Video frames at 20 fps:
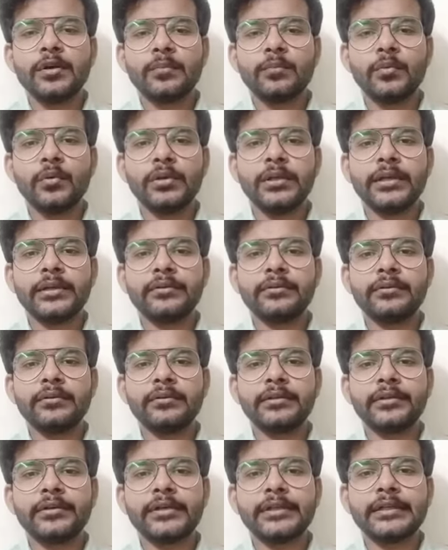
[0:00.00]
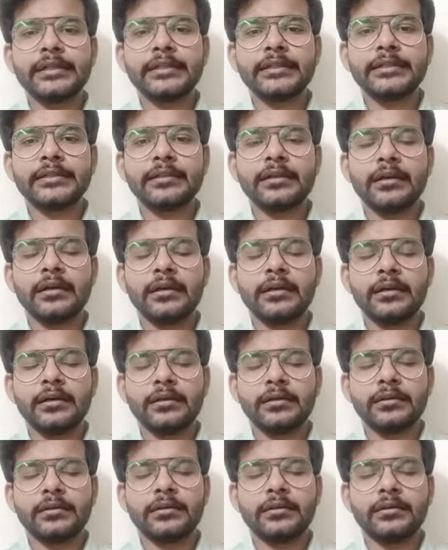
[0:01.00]
boolean return
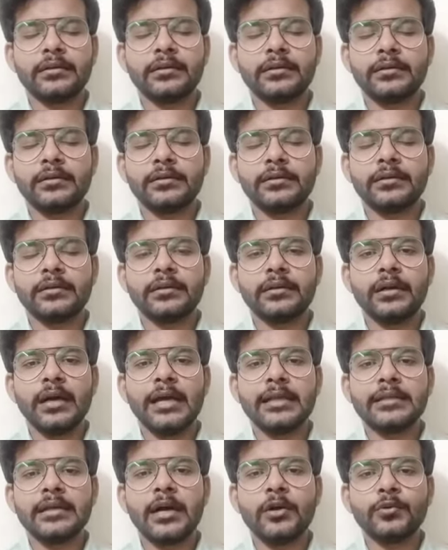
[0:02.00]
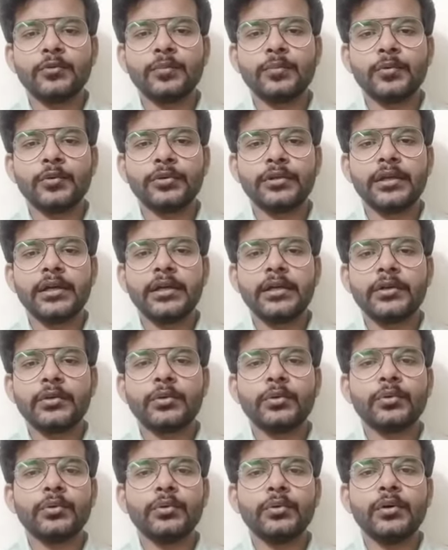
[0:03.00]
output
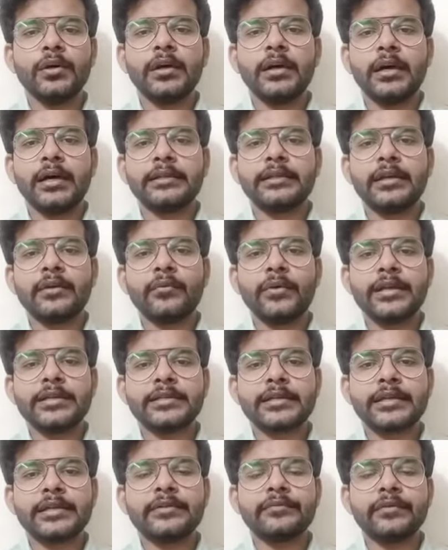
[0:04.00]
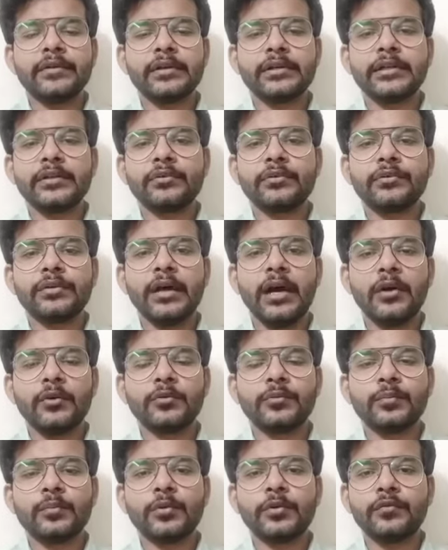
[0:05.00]
true. Otherwise it will give the
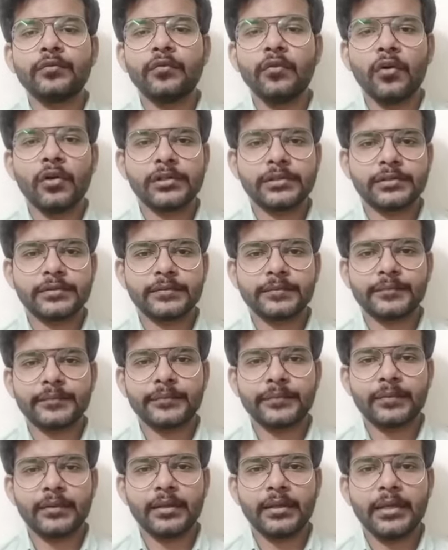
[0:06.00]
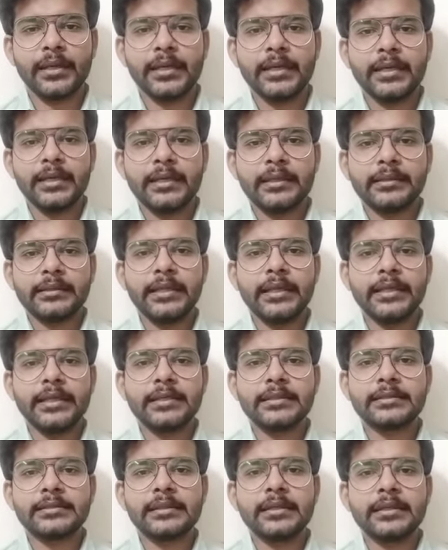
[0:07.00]
output false. There
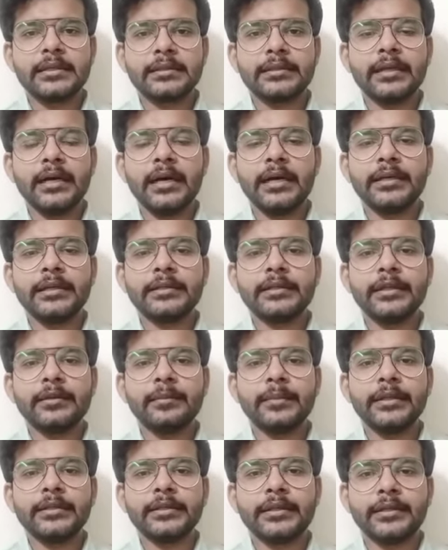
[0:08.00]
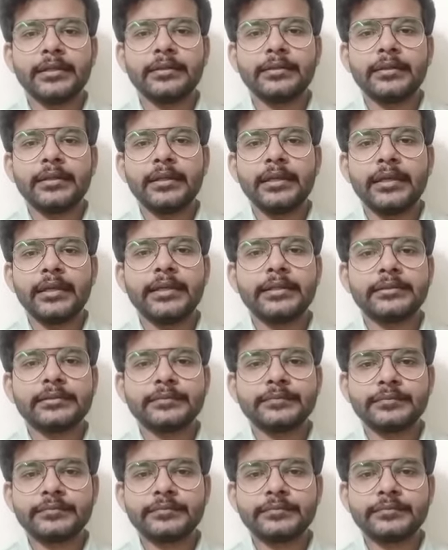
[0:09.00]
is the another method is